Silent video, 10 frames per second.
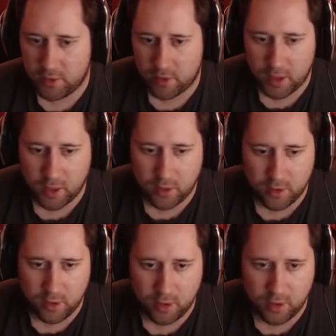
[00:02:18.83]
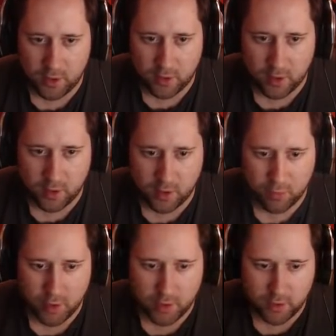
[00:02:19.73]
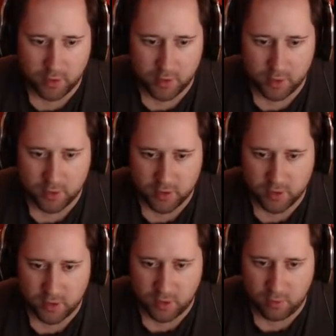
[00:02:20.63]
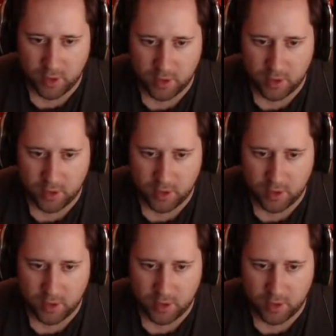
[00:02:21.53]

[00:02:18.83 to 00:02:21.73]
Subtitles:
I can do this, guys. What I'll do is I'll just do